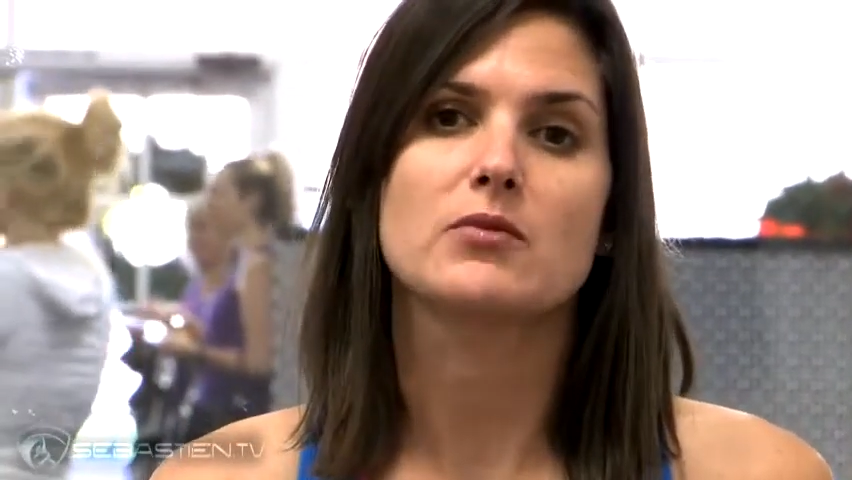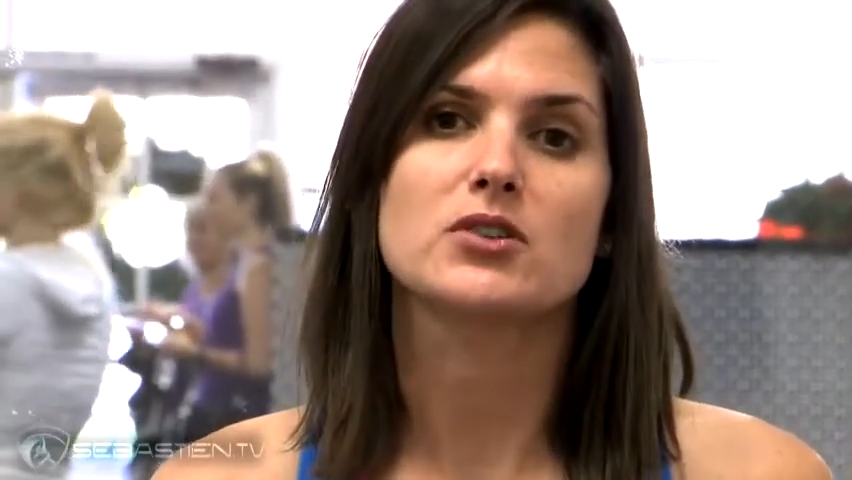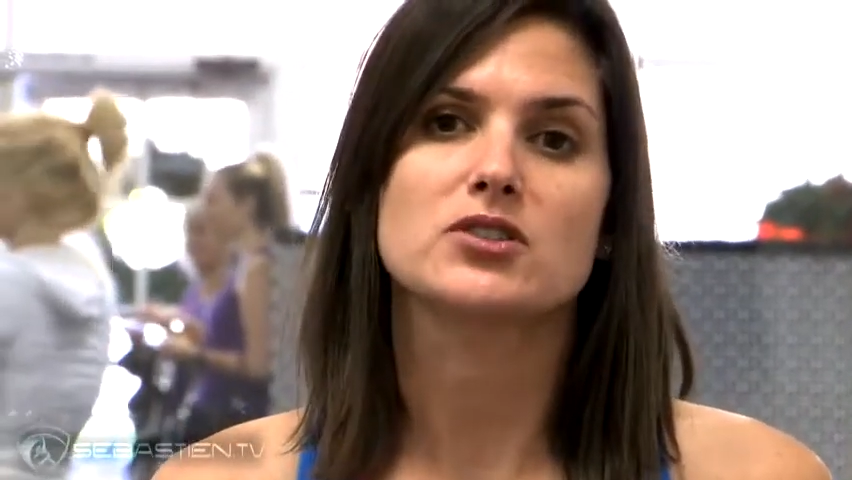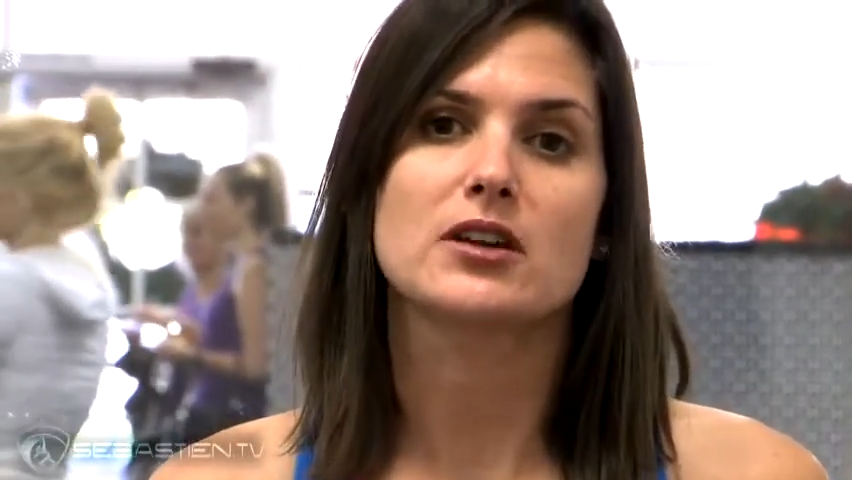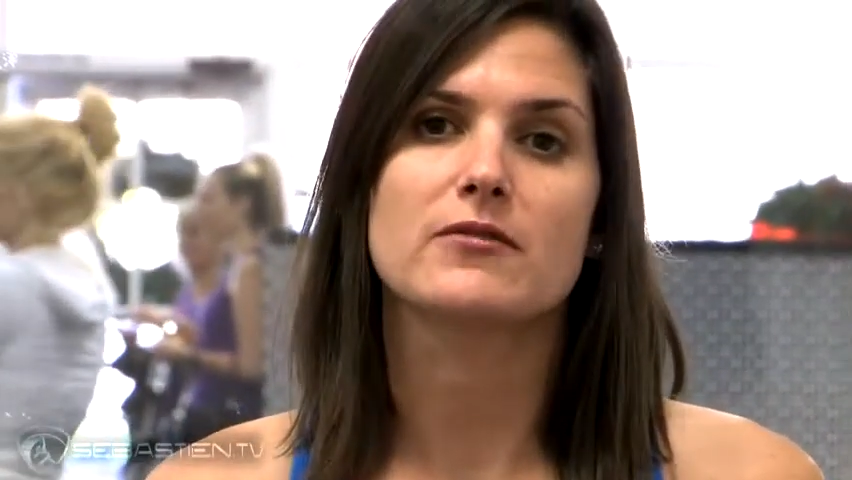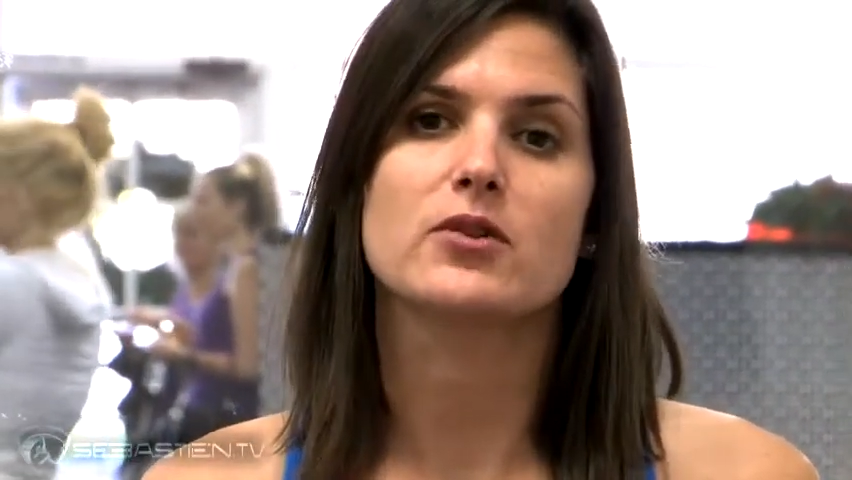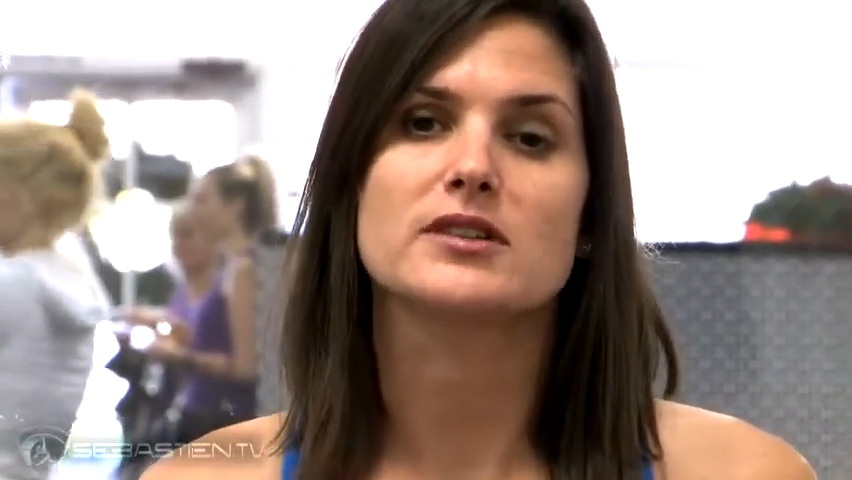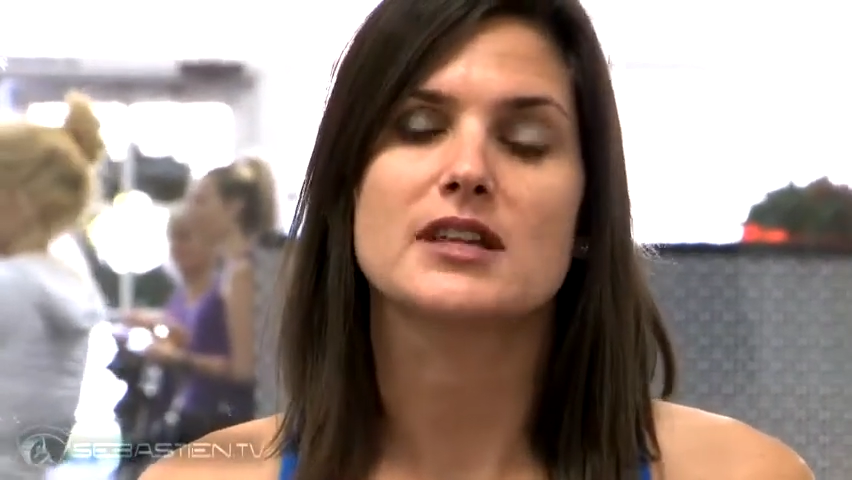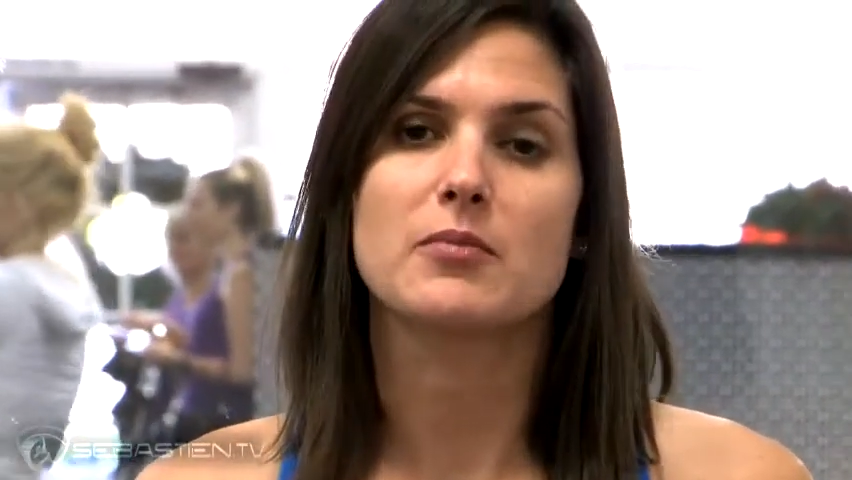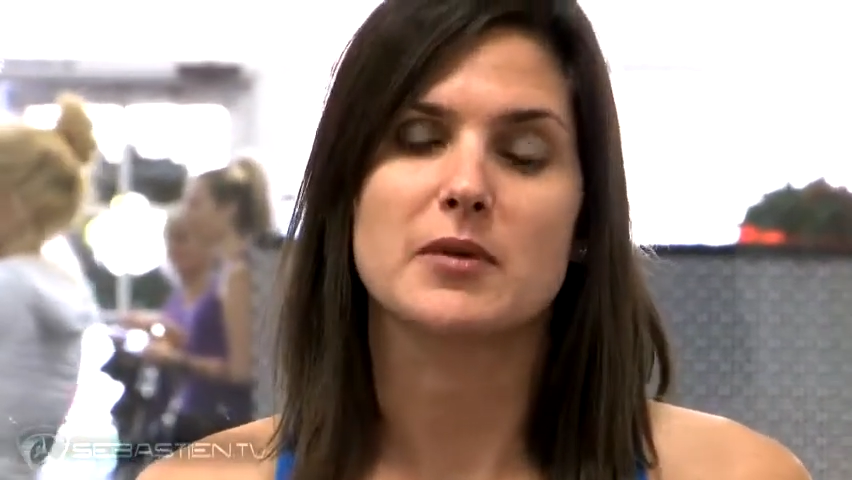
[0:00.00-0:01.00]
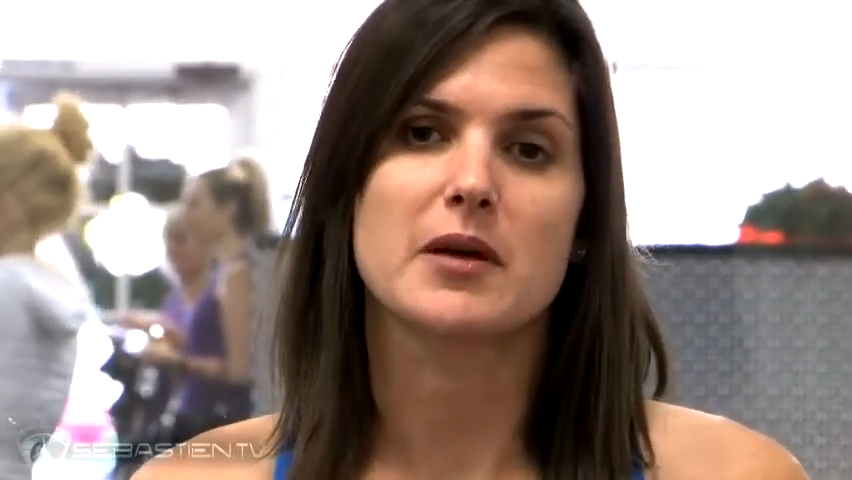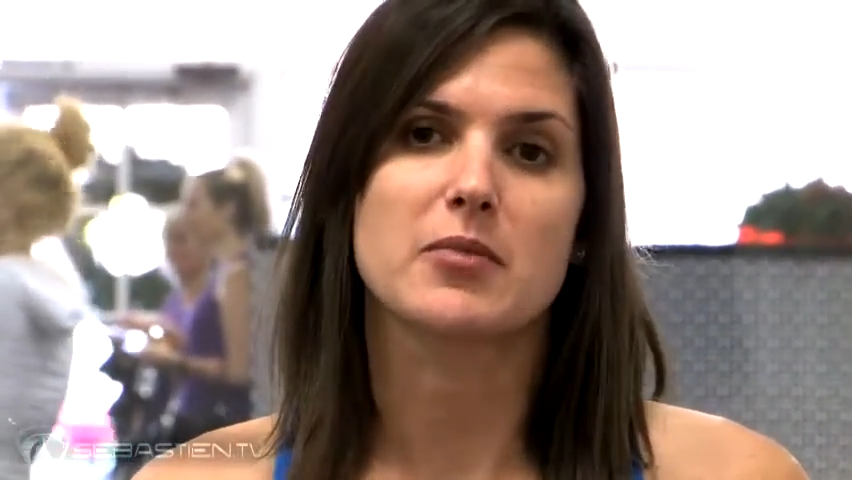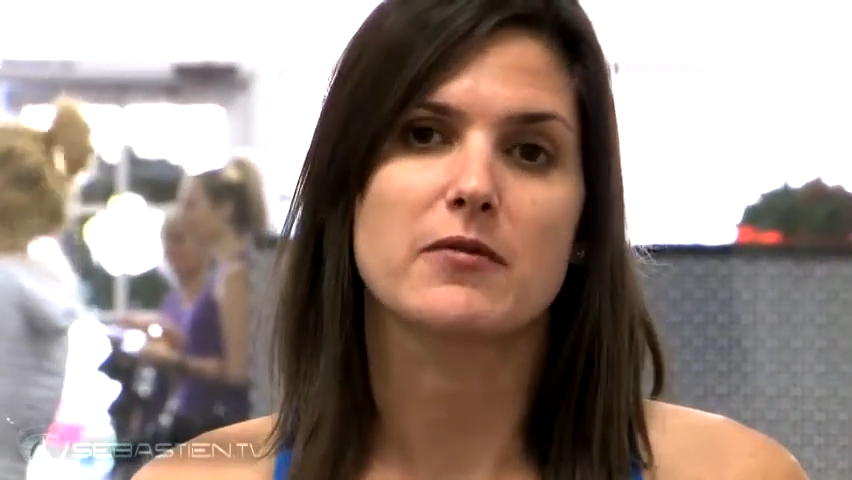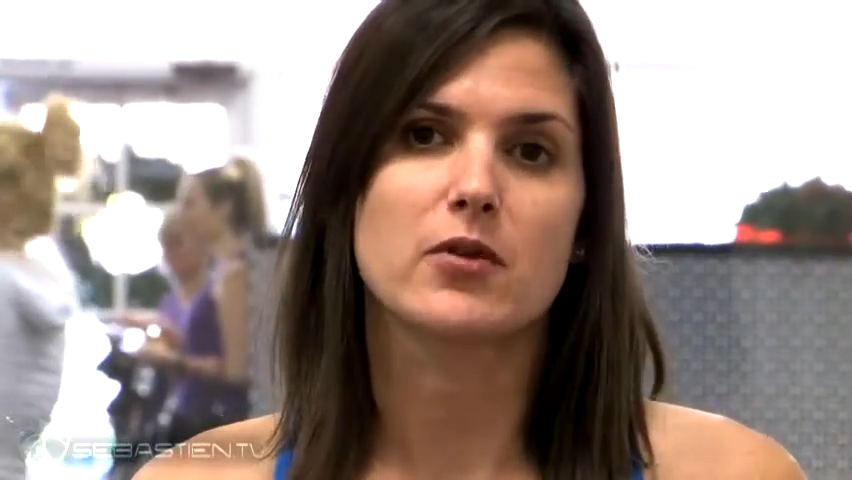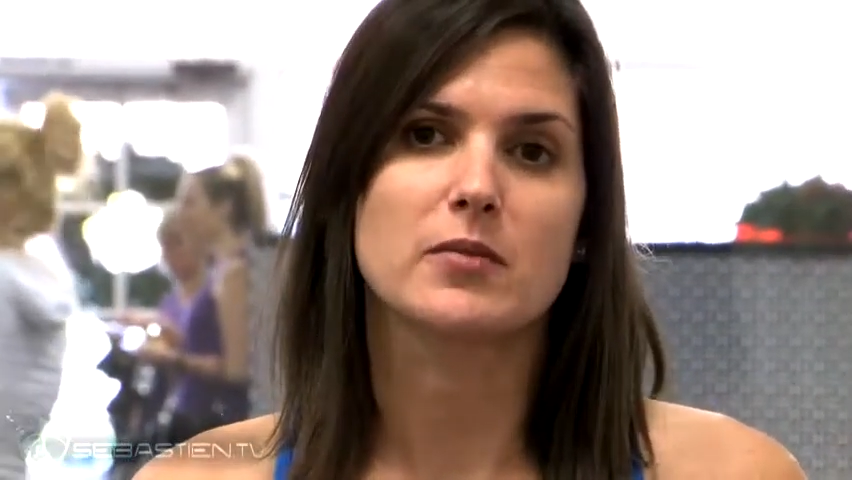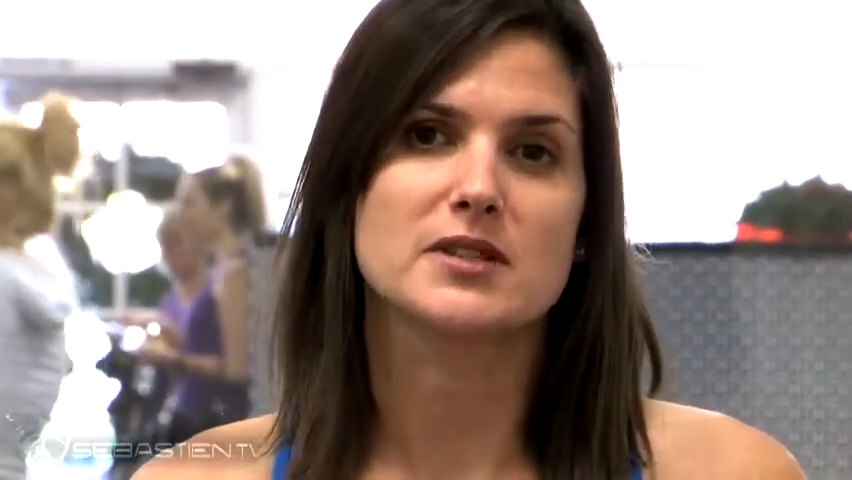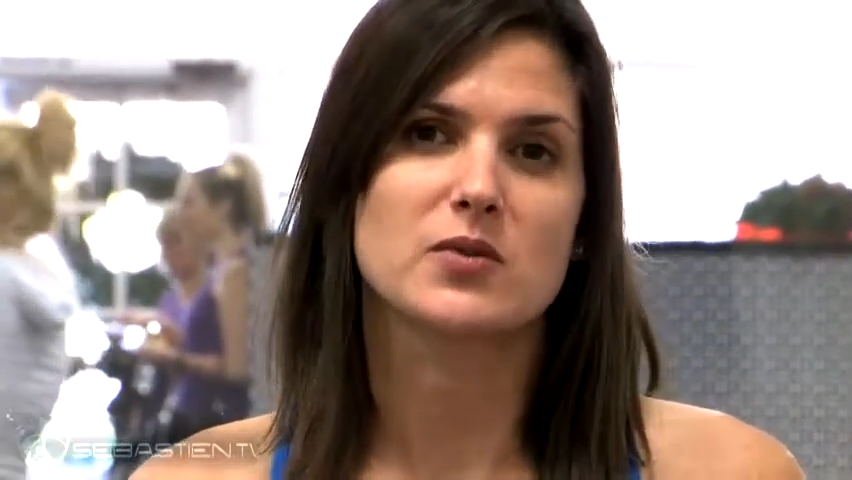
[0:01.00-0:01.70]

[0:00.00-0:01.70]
which therefore is helping my performance